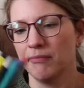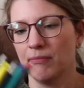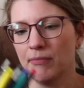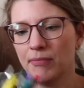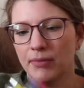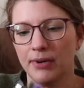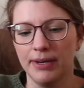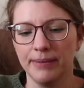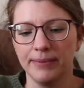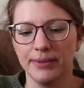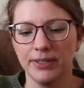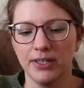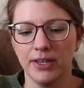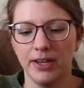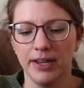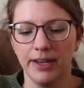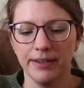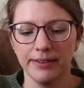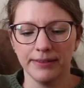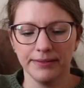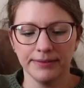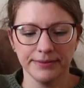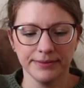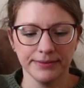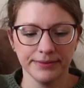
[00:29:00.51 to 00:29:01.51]
Probably
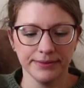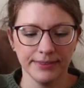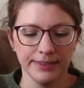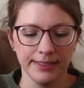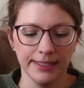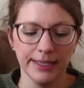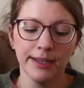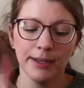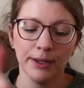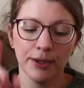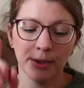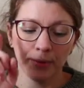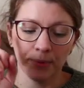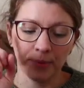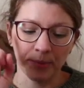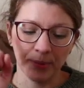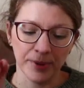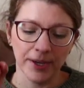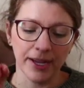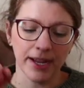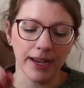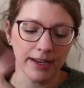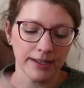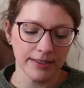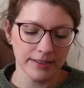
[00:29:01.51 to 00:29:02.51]
not.
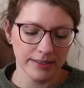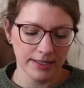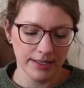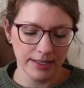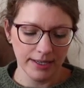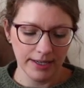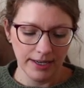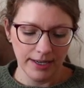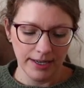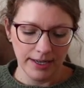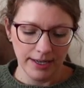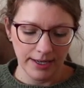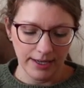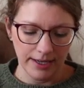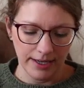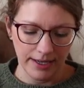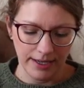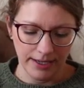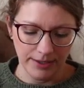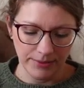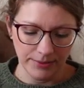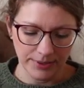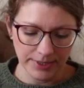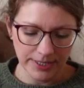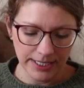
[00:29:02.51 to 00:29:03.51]
But
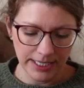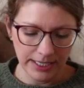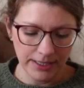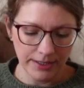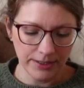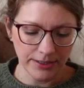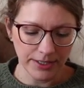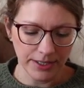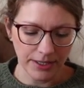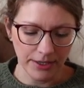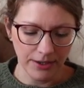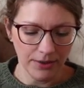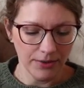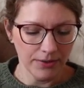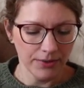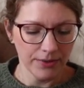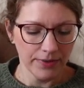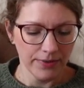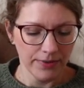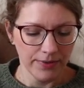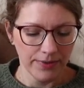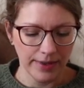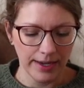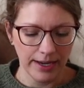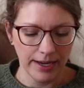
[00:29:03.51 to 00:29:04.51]
I will tell you
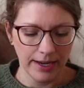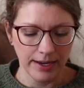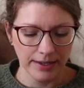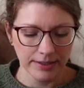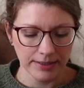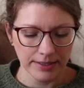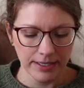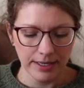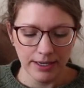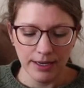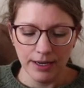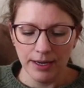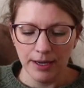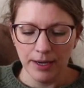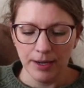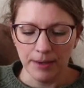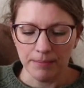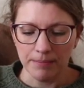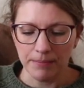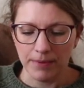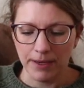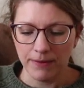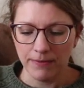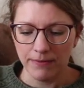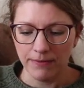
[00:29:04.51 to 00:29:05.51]
that
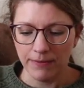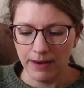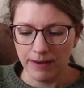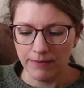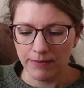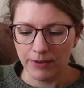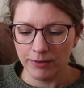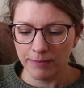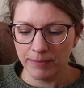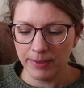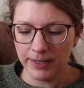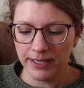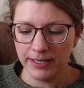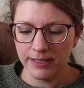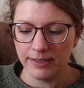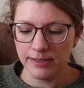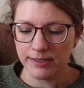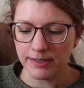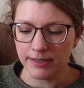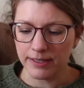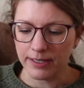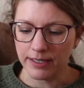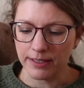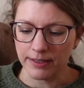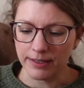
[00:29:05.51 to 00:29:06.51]
my favorite pens
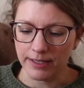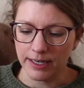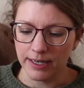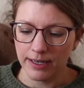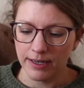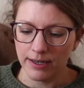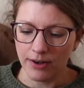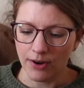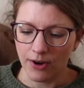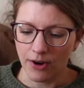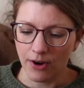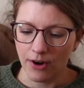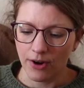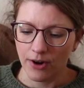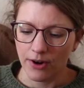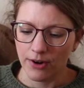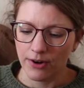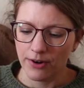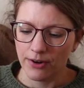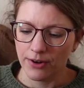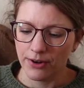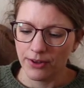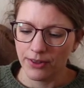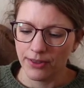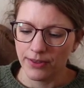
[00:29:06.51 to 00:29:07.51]
lately
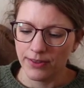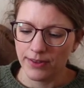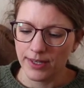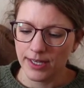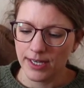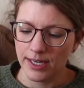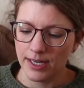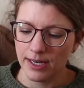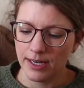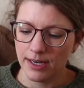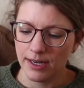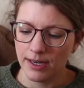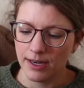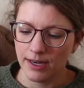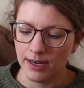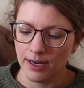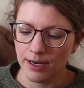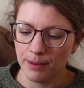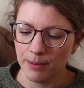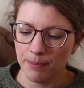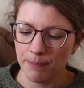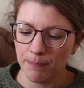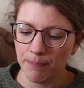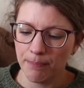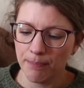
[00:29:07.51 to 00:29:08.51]
are
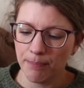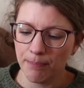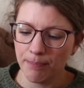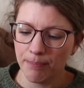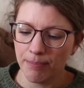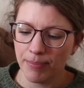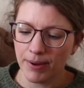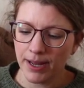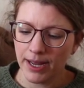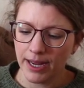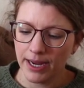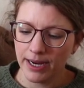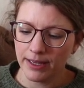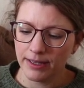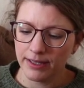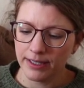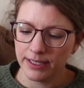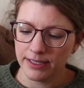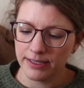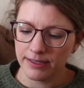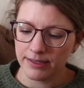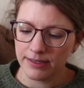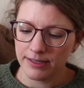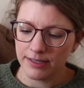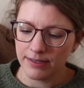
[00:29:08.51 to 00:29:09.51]
the
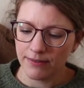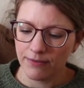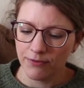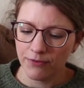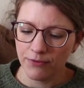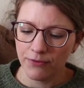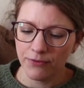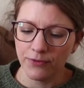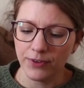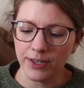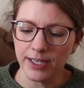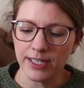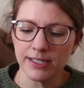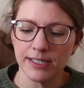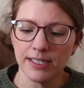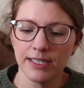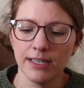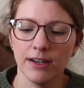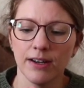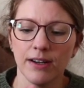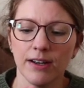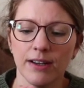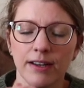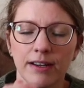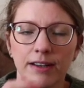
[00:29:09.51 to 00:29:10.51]
Pilot
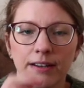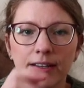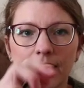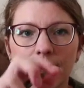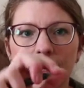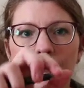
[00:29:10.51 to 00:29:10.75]
Frixion